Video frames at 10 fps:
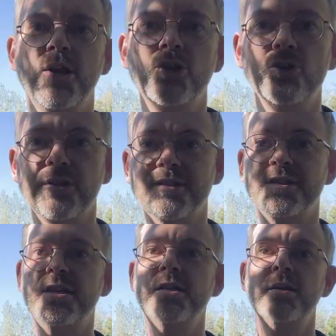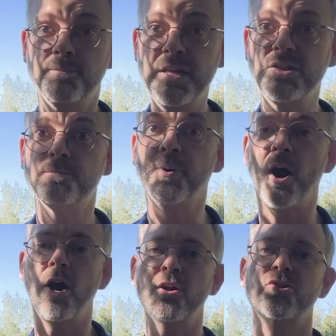You can see beach
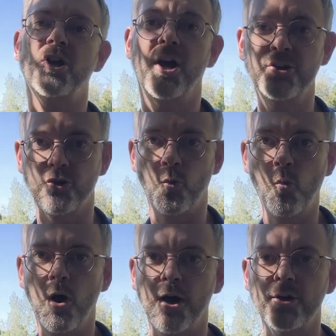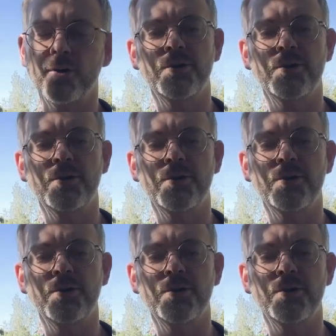bars under the water.